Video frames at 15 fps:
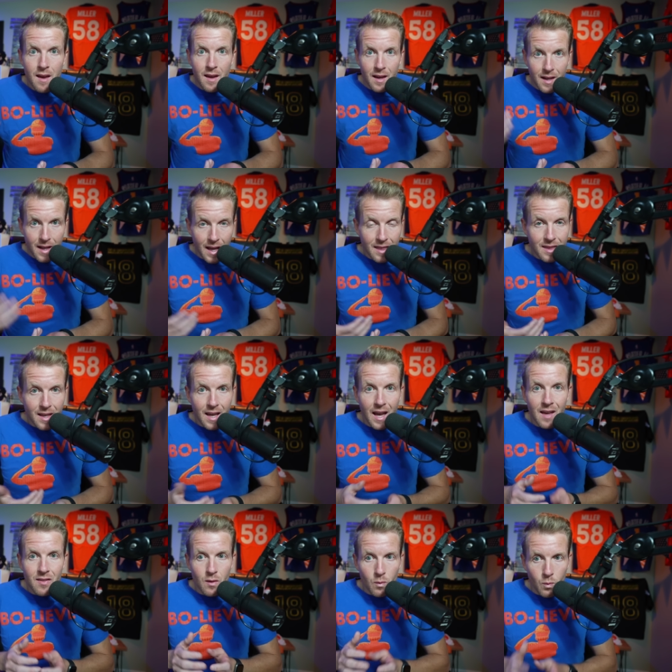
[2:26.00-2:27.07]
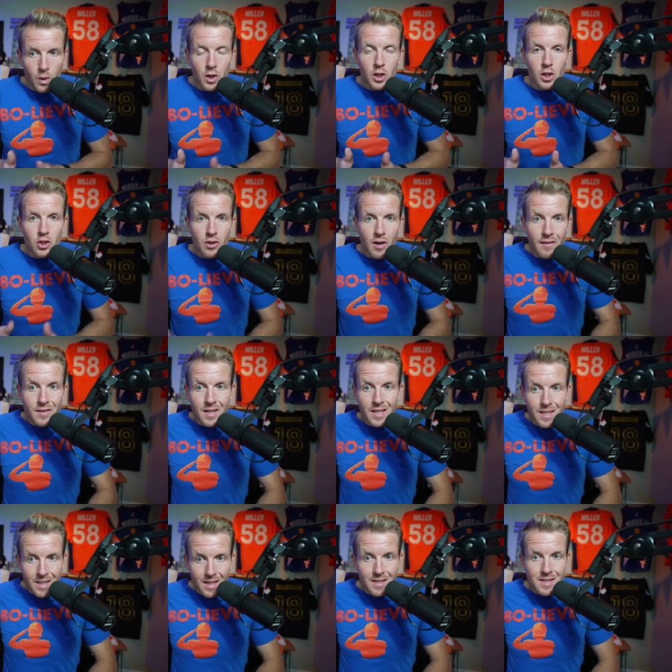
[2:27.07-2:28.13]
got the guy that where you're
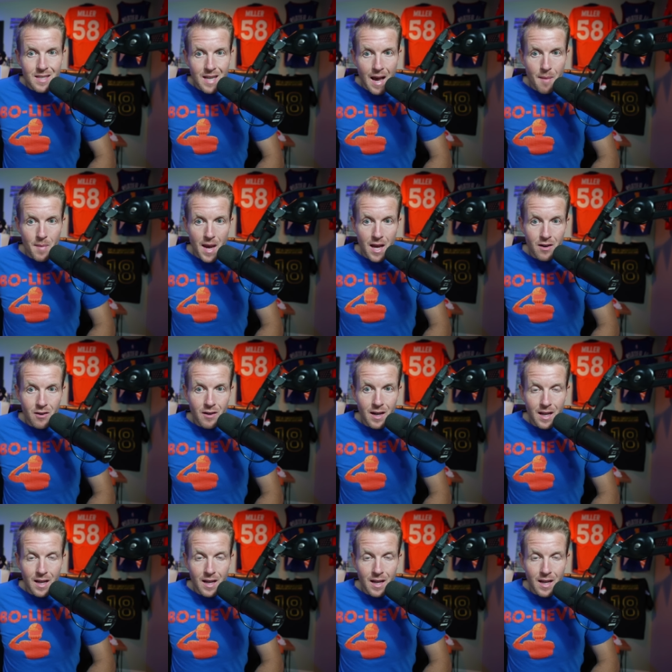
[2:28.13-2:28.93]
drafted does not matter.